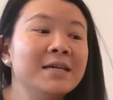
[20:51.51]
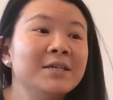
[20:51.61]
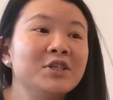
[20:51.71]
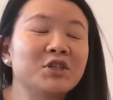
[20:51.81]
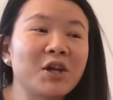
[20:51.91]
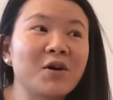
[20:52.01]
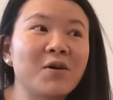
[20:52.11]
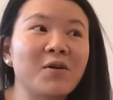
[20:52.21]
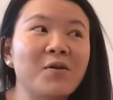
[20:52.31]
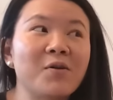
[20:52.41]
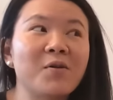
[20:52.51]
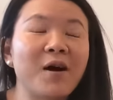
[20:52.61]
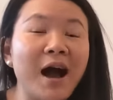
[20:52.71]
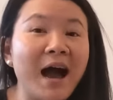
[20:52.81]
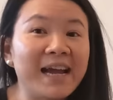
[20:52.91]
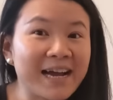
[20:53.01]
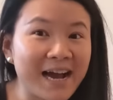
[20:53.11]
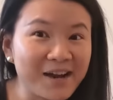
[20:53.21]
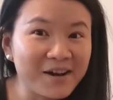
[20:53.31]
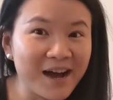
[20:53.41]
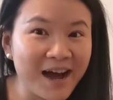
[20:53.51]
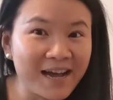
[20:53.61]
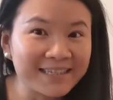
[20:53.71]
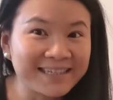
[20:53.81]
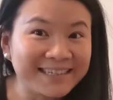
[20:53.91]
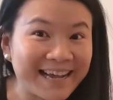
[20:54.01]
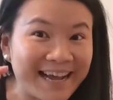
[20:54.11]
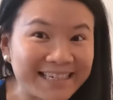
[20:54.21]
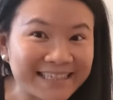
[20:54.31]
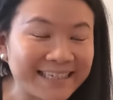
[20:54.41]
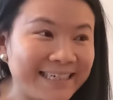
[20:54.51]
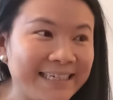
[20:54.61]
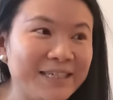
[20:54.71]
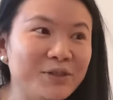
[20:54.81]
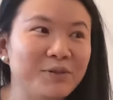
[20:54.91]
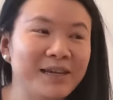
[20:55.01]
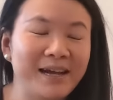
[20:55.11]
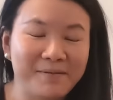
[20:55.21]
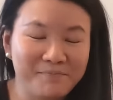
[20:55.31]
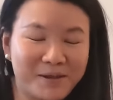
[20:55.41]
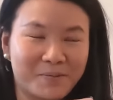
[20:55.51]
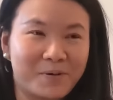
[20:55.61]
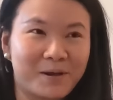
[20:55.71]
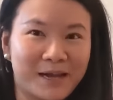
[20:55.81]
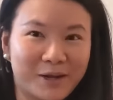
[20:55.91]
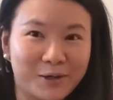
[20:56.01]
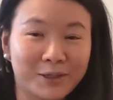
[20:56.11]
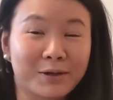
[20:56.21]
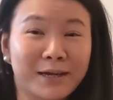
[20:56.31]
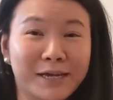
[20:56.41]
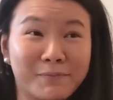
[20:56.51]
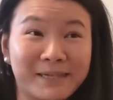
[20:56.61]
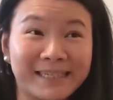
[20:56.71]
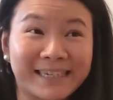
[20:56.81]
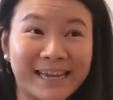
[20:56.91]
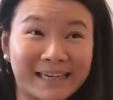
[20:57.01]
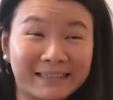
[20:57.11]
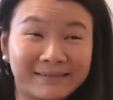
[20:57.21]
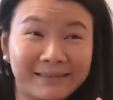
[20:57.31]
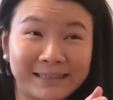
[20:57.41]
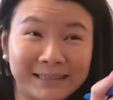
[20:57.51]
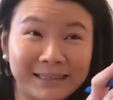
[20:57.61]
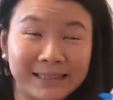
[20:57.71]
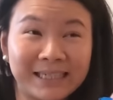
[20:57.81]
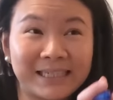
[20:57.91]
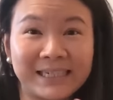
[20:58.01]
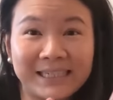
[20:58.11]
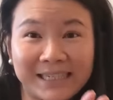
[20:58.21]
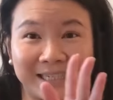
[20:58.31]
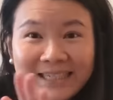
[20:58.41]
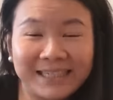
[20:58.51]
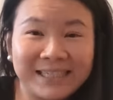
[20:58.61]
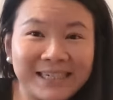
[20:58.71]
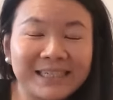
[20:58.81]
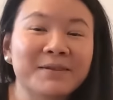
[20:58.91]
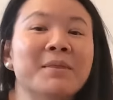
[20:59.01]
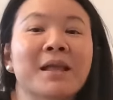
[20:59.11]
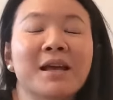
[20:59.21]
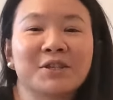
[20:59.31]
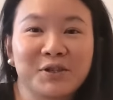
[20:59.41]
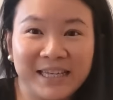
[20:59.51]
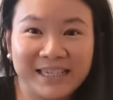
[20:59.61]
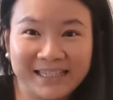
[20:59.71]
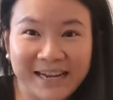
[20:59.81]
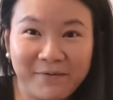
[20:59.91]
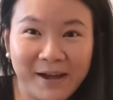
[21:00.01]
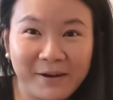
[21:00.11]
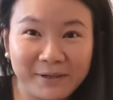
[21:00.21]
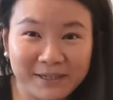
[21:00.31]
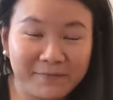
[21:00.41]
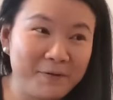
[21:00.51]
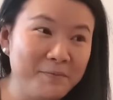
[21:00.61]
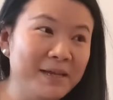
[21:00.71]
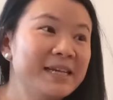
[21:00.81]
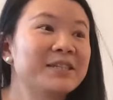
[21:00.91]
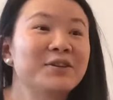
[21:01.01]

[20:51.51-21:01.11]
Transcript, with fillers: So I kind of asked nicely to the people at Costco, can you please scan this, this, this, this, this? So this kind a five receipt for me.